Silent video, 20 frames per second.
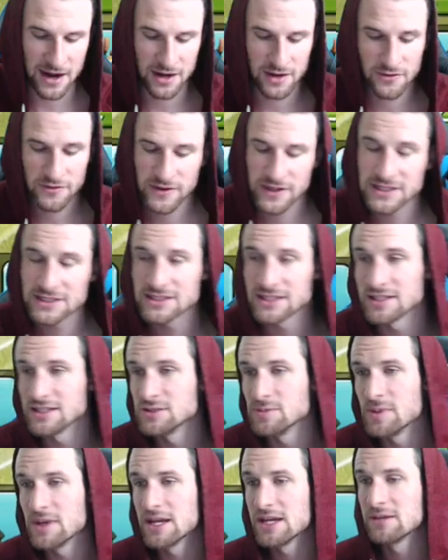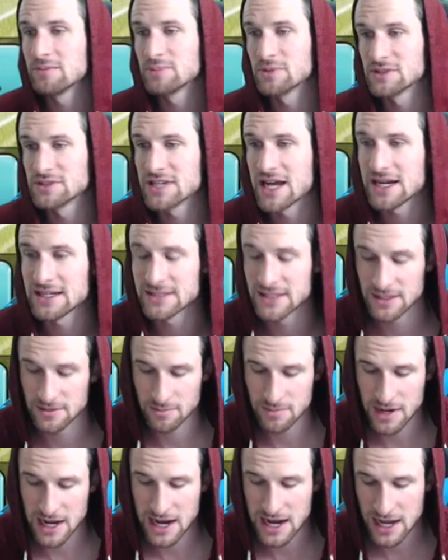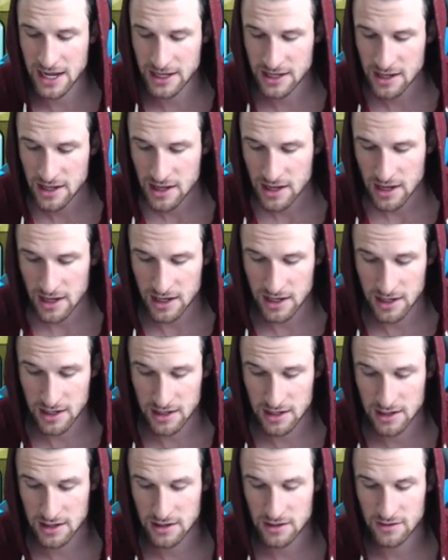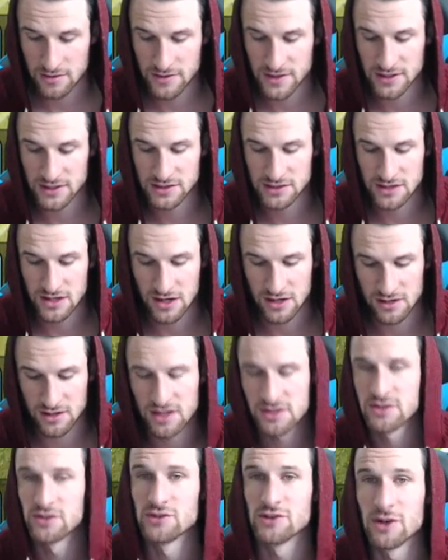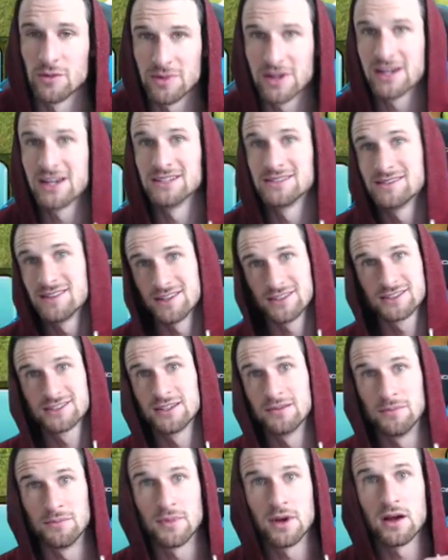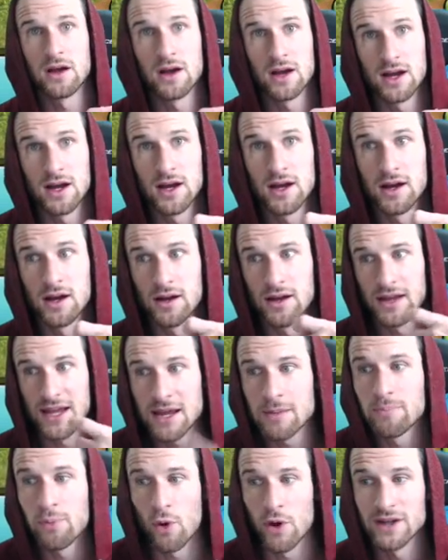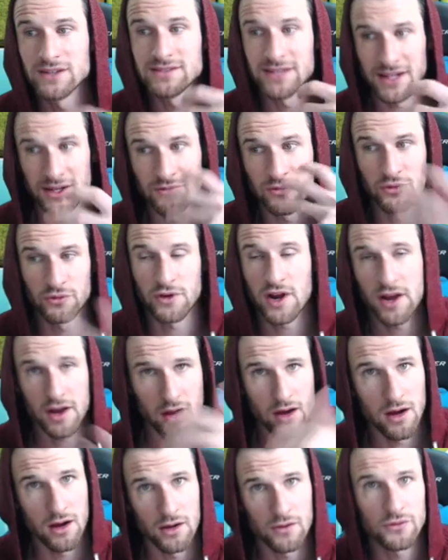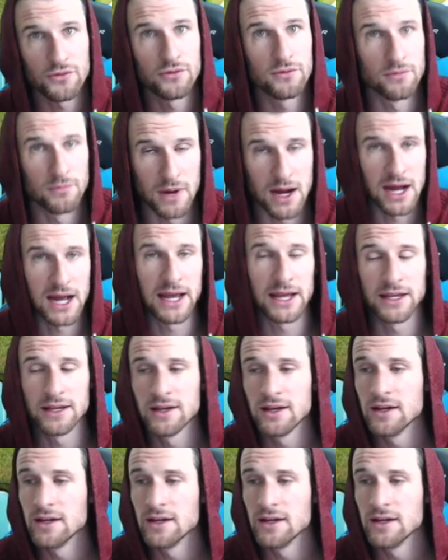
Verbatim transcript: defense is being protected by uh, this Dark Elixir drill because there's some uh, hit points in front of my